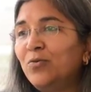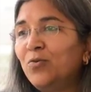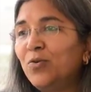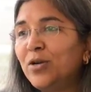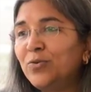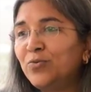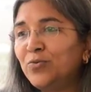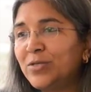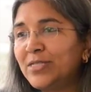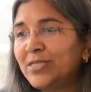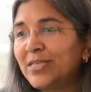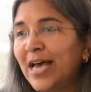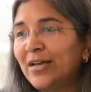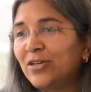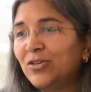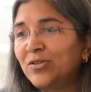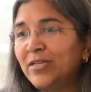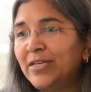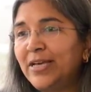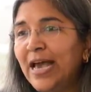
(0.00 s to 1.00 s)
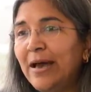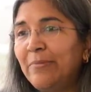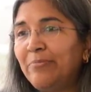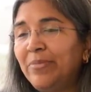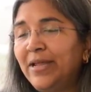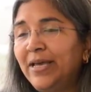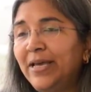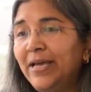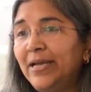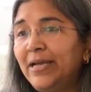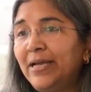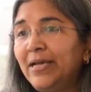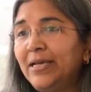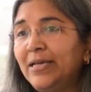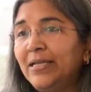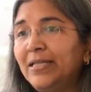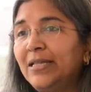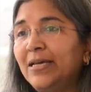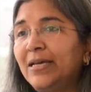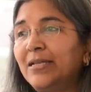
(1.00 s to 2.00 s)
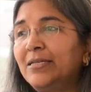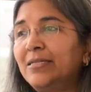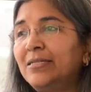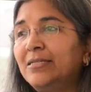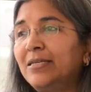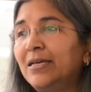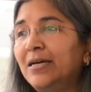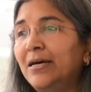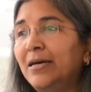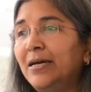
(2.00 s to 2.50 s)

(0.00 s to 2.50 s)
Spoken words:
what was actually happening, that